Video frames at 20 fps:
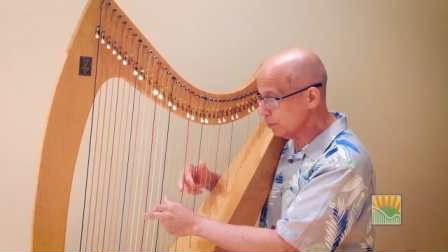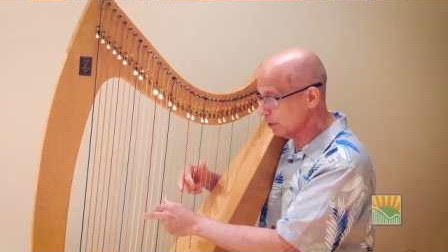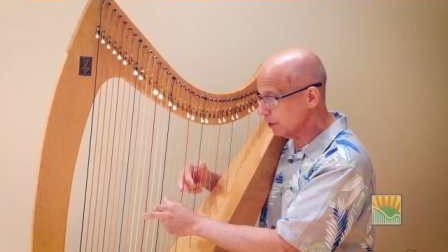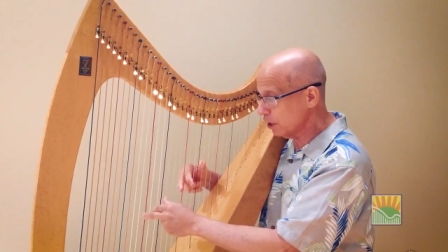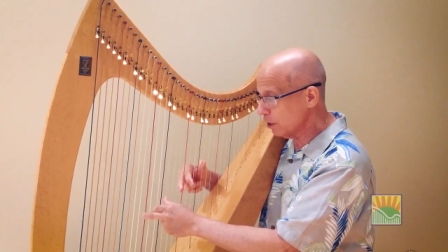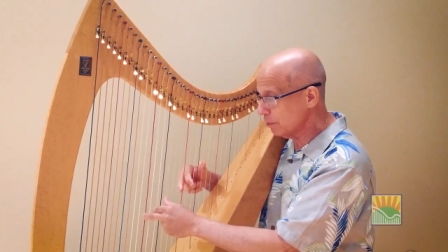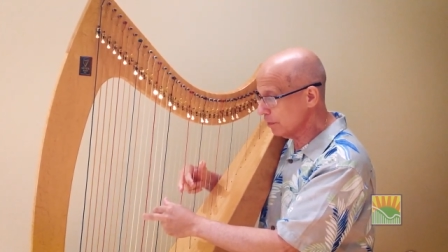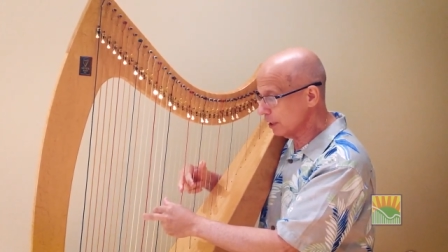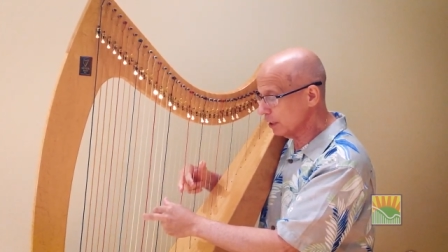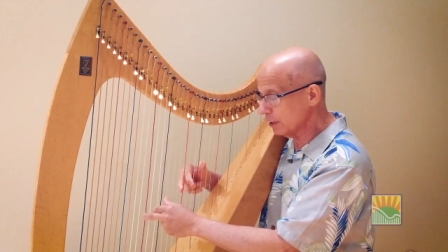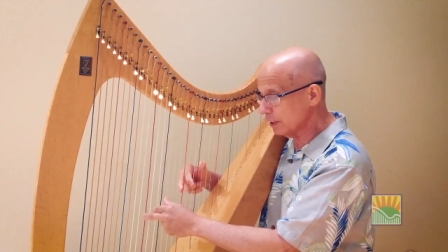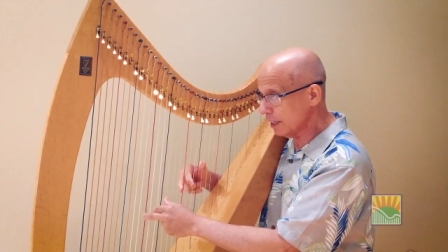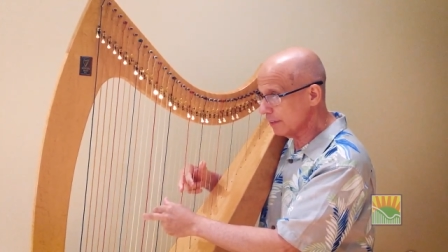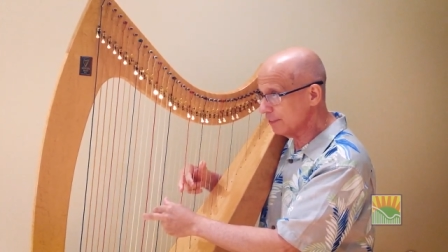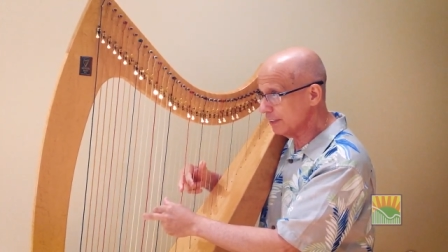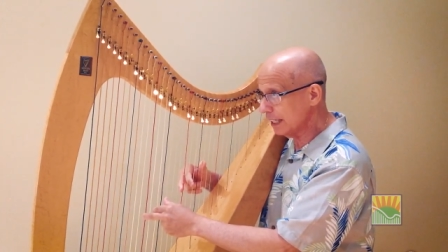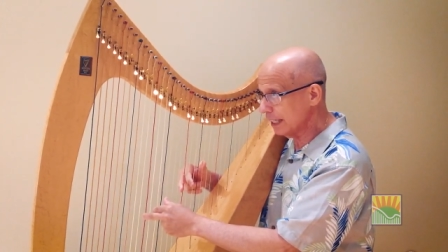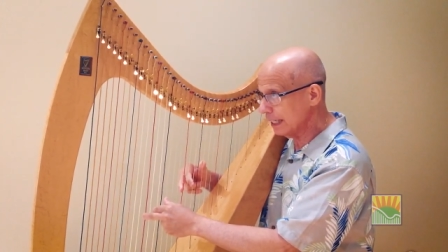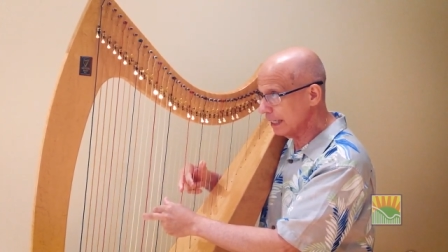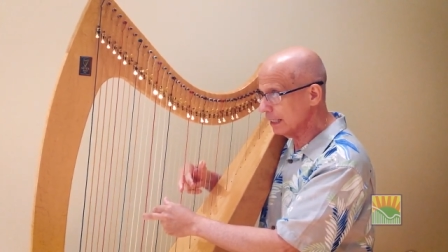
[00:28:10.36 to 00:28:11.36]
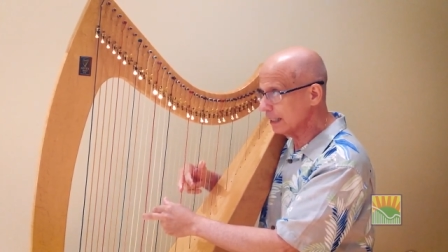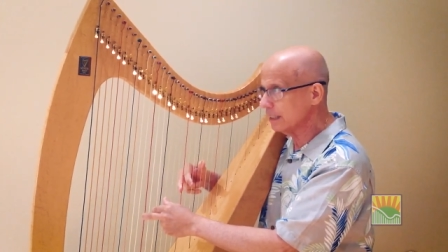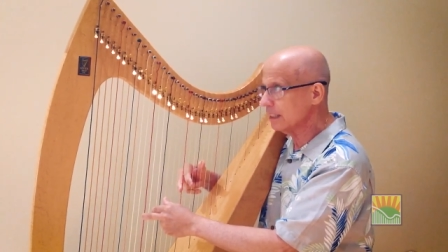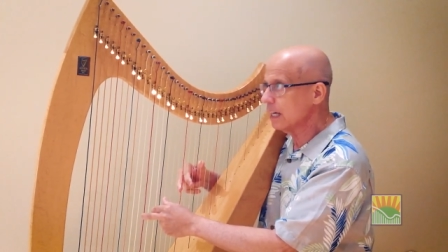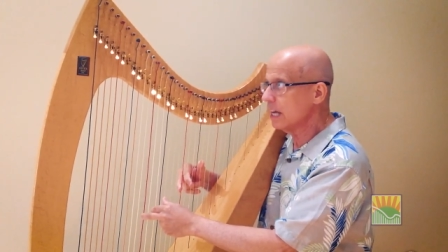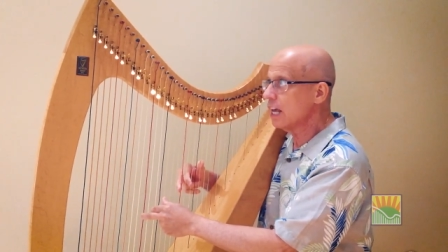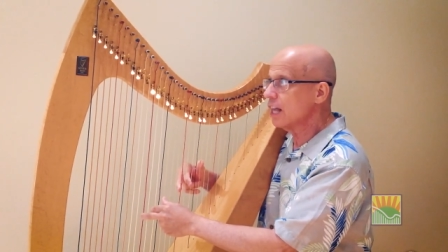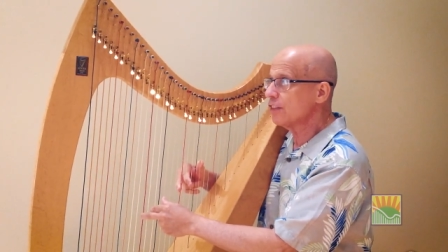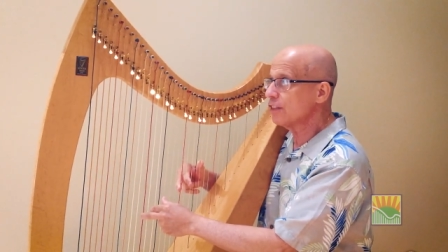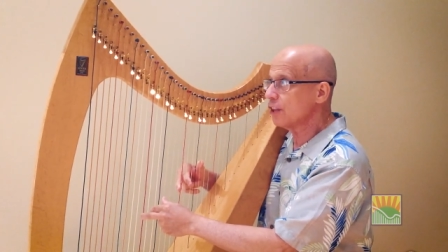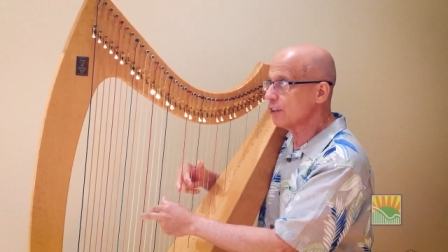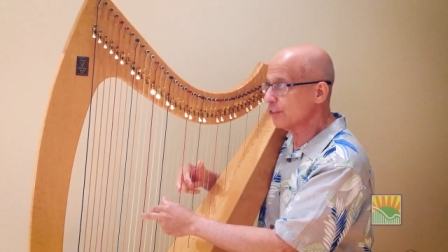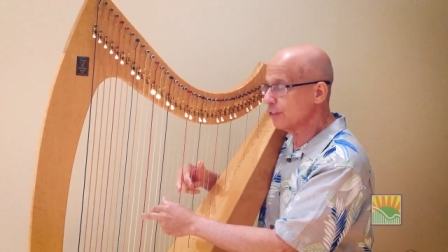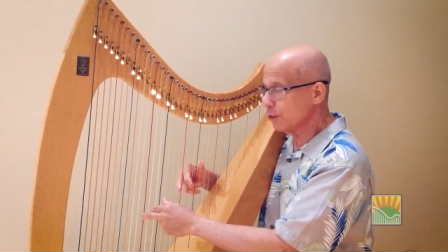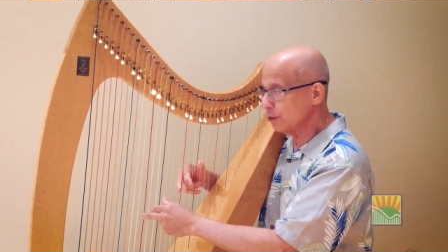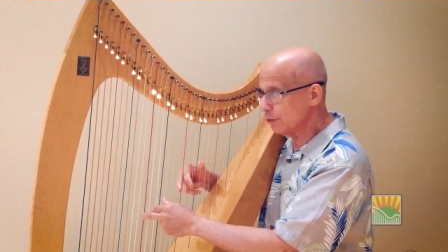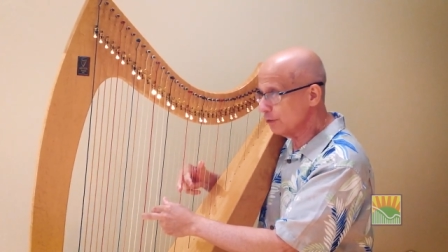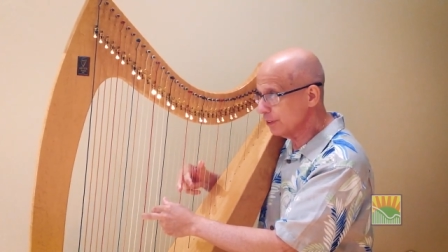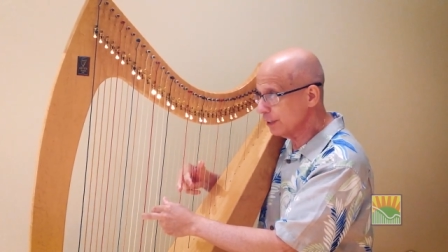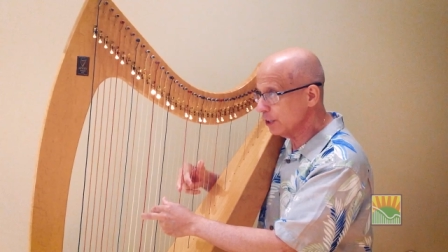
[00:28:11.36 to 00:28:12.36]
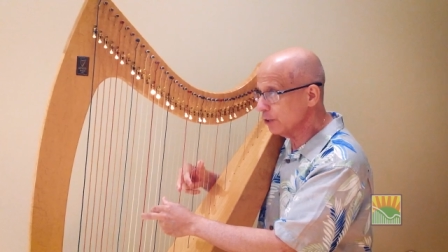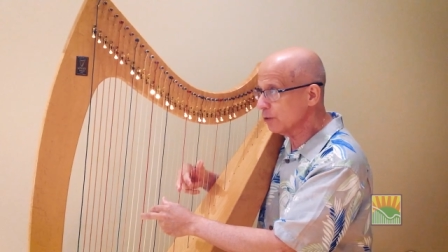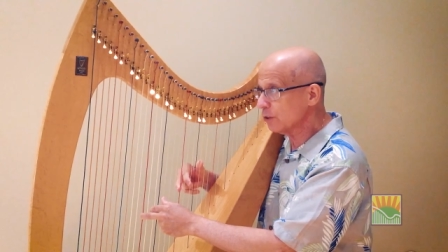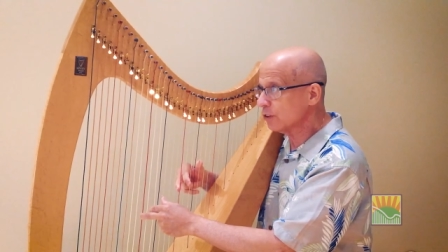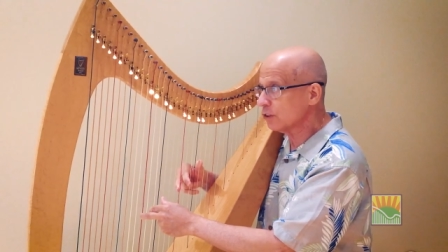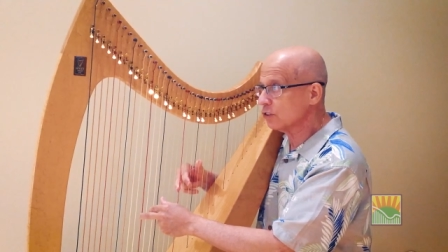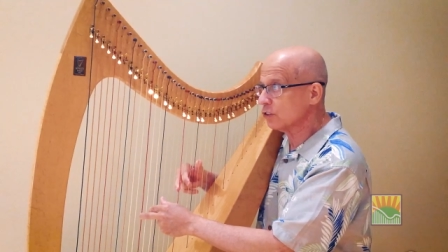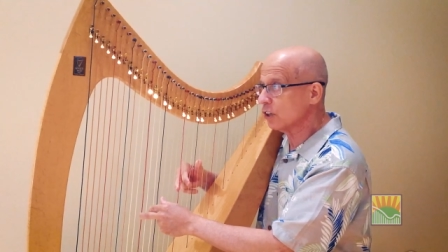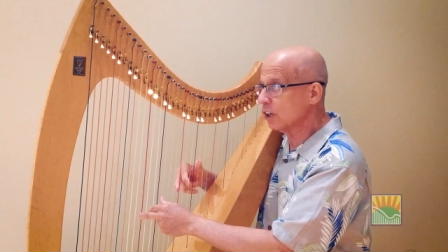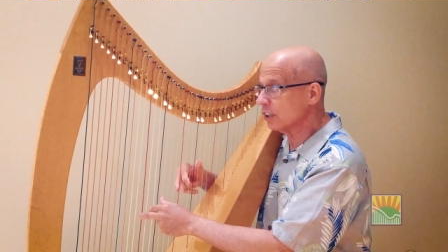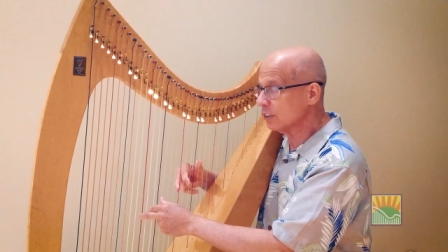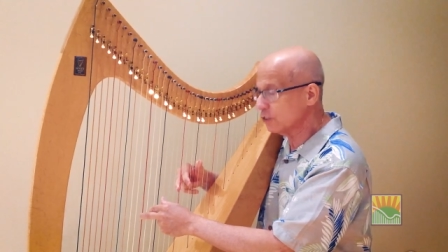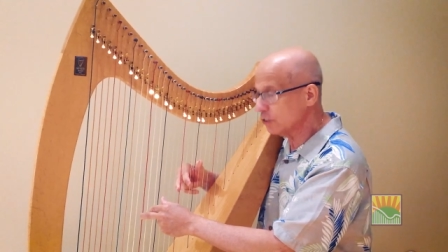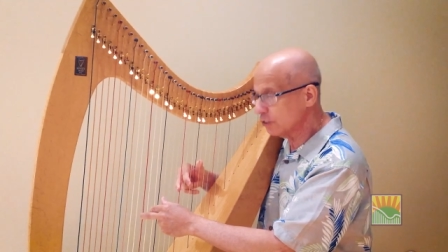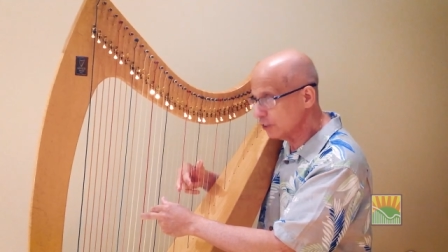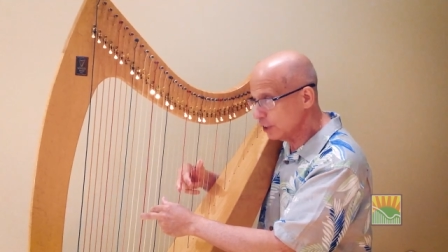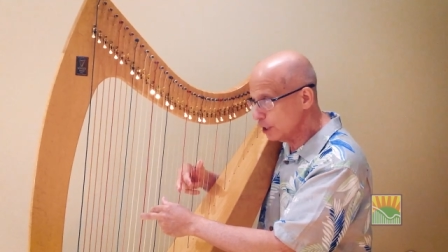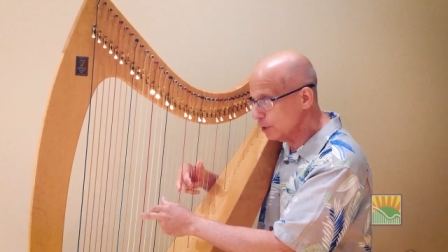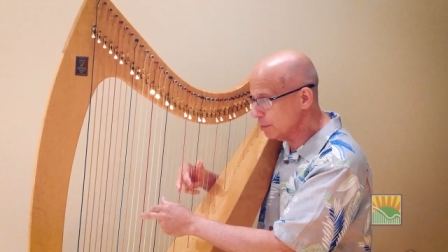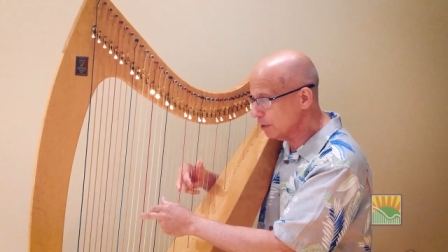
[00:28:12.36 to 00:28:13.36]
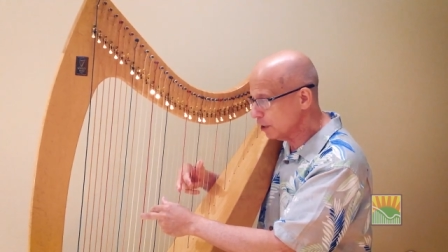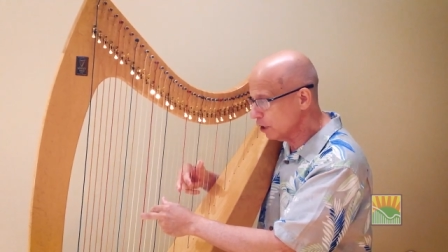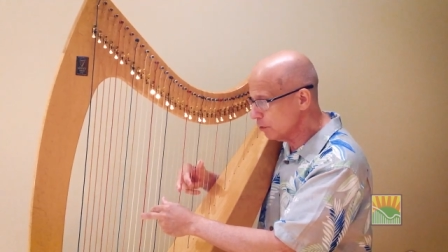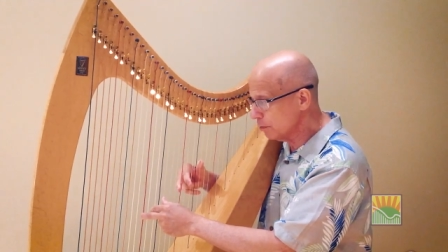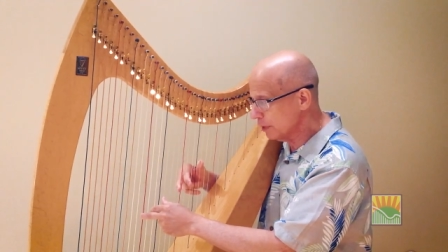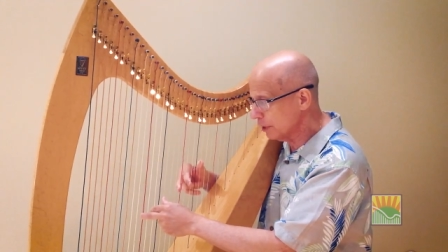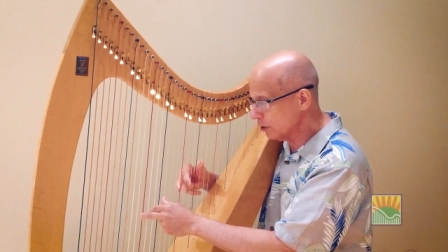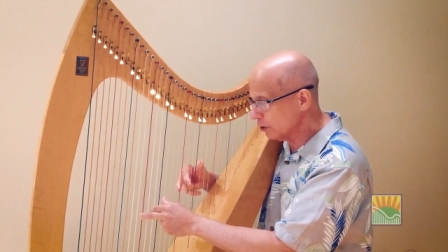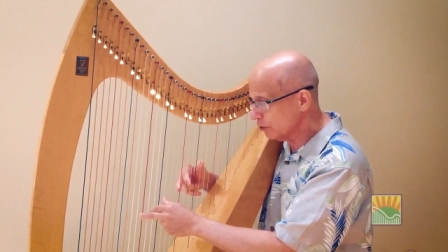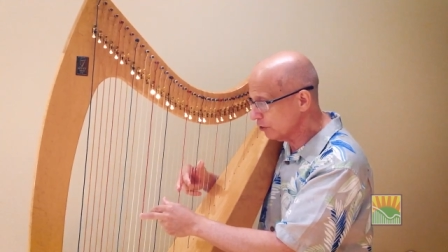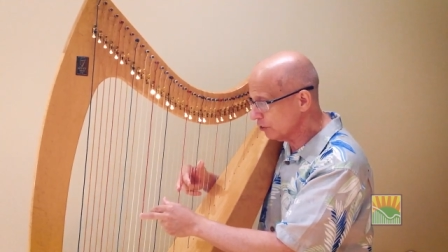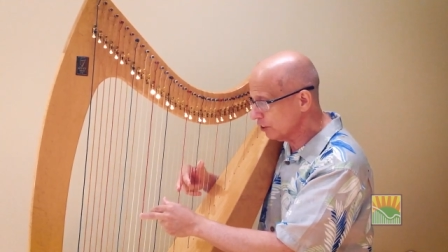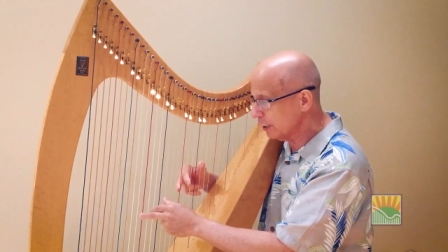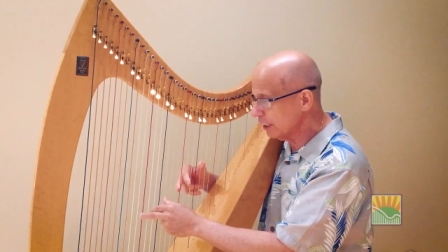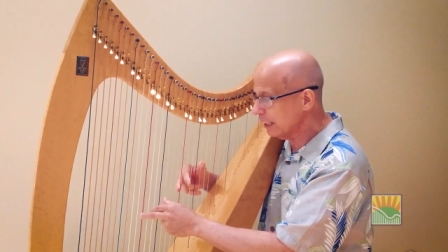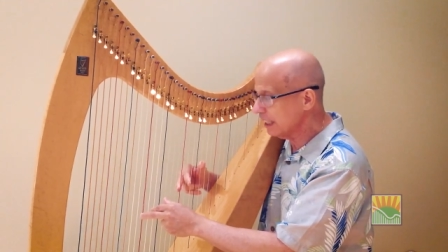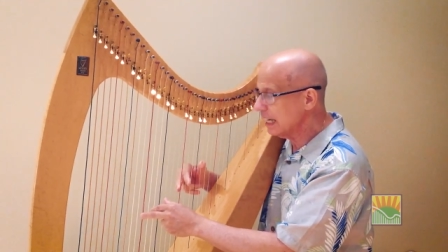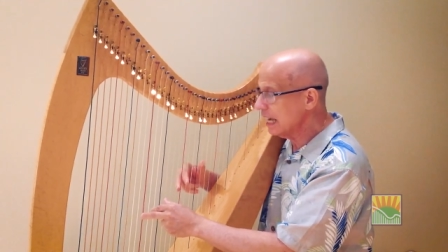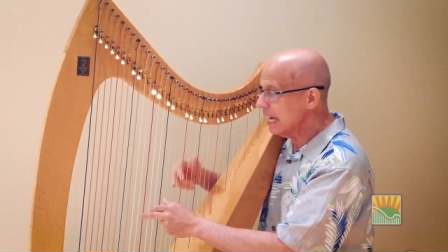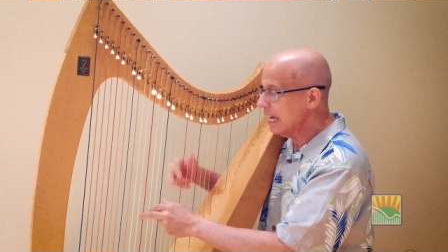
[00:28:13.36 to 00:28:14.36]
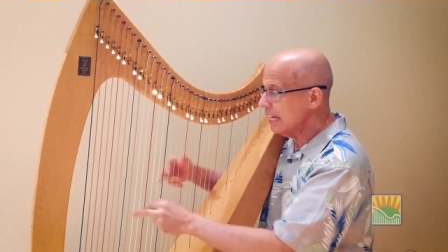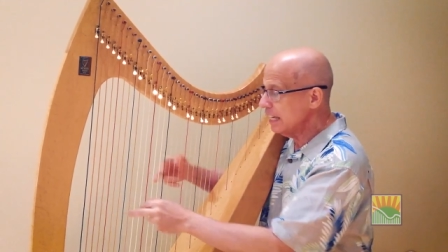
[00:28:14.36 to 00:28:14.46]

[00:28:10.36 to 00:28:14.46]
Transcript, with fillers: below left hand, the third finger is on C below middle C.